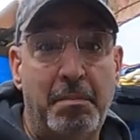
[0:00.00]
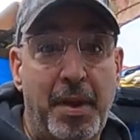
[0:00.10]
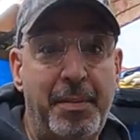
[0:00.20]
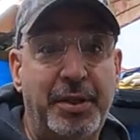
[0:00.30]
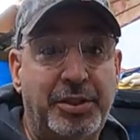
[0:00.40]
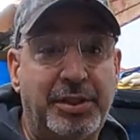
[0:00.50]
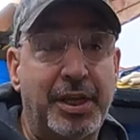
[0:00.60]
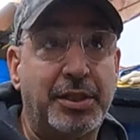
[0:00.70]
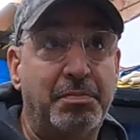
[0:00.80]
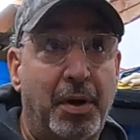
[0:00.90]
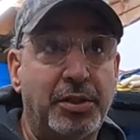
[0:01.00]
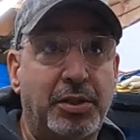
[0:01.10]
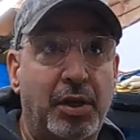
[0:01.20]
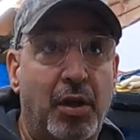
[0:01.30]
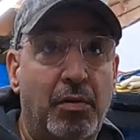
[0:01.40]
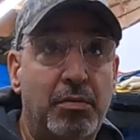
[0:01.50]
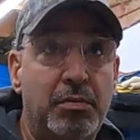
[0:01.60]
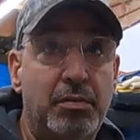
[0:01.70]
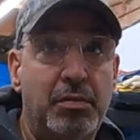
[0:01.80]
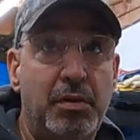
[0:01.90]
maybe 6 months ago.
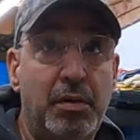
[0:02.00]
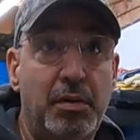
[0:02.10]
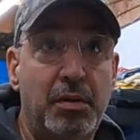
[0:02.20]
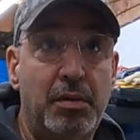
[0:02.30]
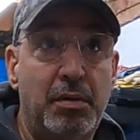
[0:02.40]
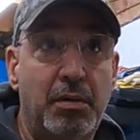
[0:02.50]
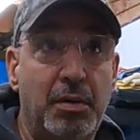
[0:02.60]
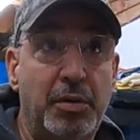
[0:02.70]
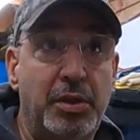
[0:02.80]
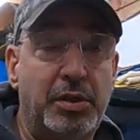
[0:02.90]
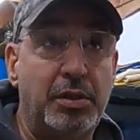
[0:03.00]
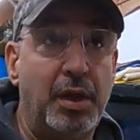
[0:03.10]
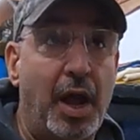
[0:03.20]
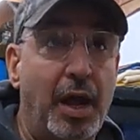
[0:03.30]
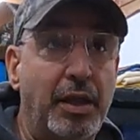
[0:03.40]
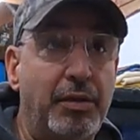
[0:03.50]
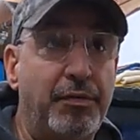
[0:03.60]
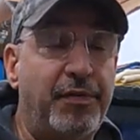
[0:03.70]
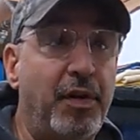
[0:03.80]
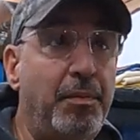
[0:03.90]
It was, I
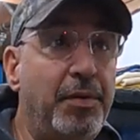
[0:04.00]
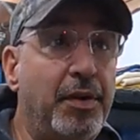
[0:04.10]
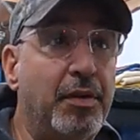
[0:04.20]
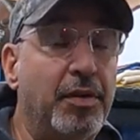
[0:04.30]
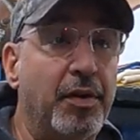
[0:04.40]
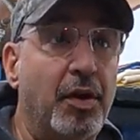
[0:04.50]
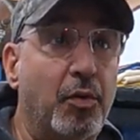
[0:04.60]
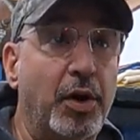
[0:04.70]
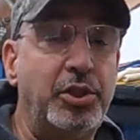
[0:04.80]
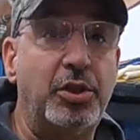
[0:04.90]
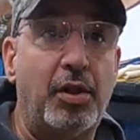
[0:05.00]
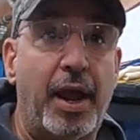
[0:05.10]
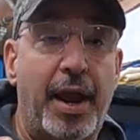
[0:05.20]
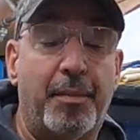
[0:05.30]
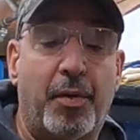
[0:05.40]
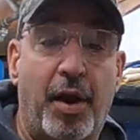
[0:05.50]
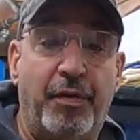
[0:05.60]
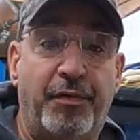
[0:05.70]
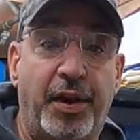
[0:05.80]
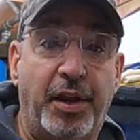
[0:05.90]
filmed the original
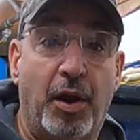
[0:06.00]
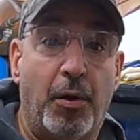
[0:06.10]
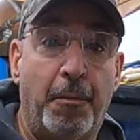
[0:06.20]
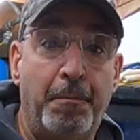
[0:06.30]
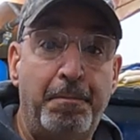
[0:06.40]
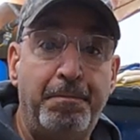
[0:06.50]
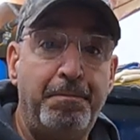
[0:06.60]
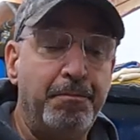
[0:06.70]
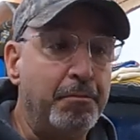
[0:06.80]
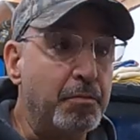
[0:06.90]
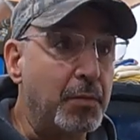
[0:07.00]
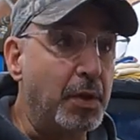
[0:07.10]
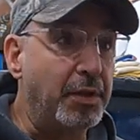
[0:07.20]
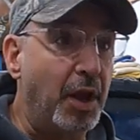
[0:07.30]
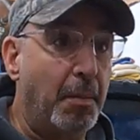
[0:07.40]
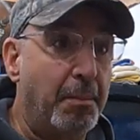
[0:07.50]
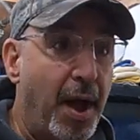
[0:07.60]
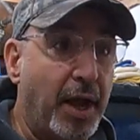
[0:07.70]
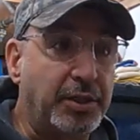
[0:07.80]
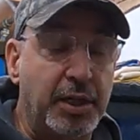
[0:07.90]
Amberide video, the
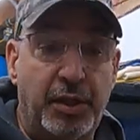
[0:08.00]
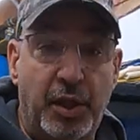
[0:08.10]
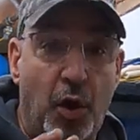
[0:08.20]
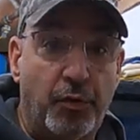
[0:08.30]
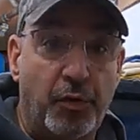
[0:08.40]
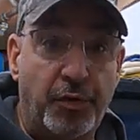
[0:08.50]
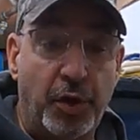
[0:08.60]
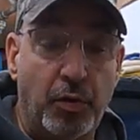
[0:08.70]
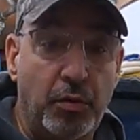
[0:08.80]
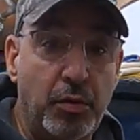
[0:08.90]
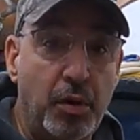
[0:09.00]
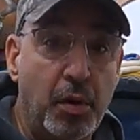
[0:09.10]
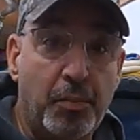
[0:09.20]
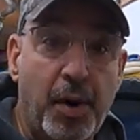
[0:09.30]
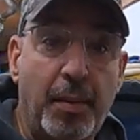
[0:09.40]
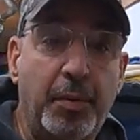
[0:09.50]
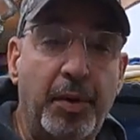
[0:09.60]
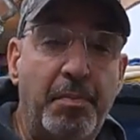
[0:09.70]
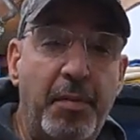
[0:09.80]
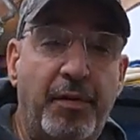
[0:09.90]
unboxing and the overview,
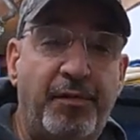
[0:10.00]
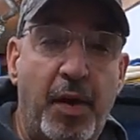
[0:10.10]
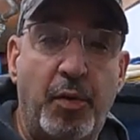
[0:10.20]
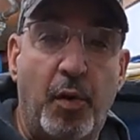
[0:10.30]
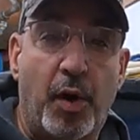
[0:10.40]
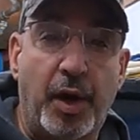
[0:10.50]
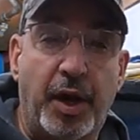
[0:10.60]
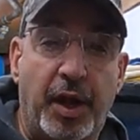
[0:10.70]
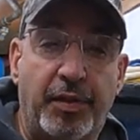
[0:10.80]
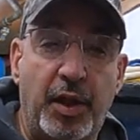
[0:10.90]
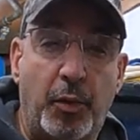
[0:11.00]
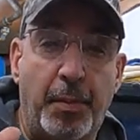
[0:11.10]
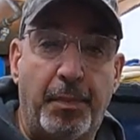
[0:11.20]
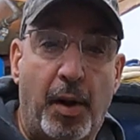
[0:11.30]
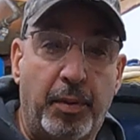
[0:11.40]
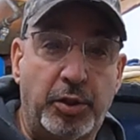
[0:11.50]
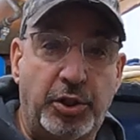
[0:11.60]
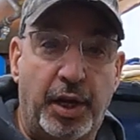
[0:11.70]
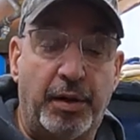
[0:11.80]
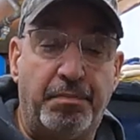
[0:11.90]
probably mid-February, and I think we
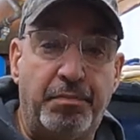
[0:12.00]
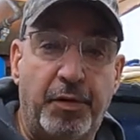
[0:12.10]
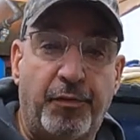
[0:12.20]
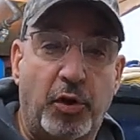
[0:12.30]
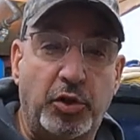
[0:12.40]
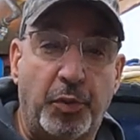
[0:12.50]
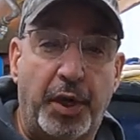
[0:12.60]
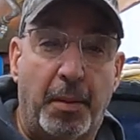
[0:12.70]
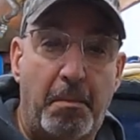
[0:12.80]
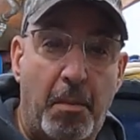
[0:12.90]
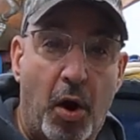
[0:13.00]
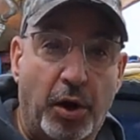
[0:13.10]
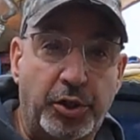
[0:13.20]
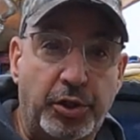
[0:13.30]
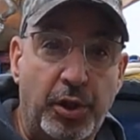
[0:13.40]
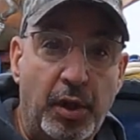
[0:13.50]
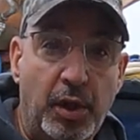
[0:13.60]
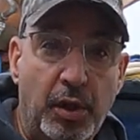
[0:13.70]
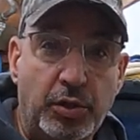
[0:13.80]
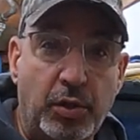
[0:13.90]
published it first week of March.
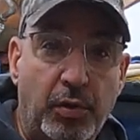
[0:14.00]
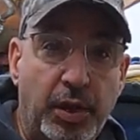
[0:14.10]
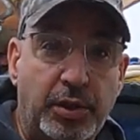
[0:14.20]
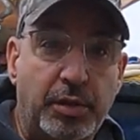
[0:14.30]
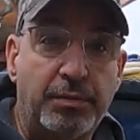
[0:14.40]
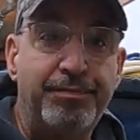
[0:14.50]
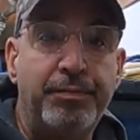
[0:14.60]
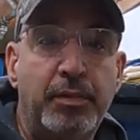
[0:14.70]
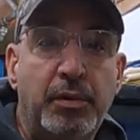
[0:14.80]
So let's